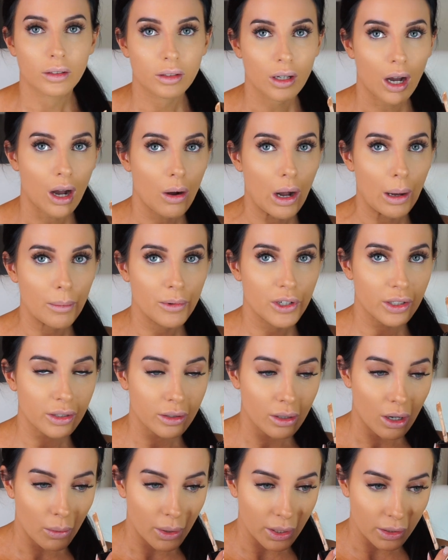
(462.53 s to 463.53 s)
So I'm just
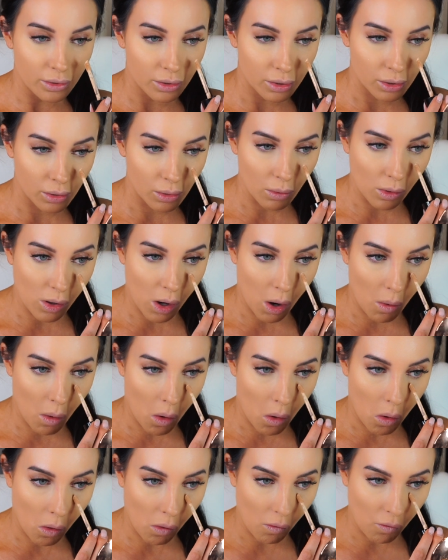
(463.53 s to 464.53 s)
going to go
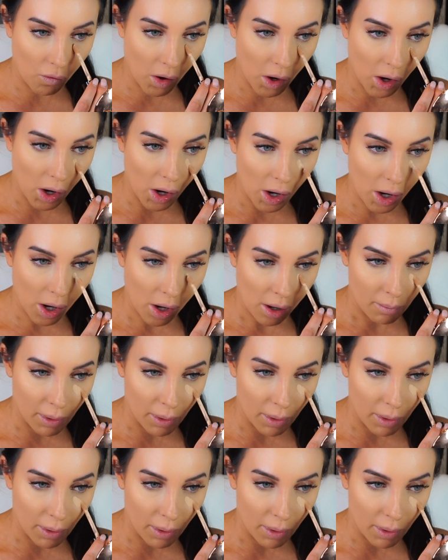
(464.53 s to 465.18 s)
over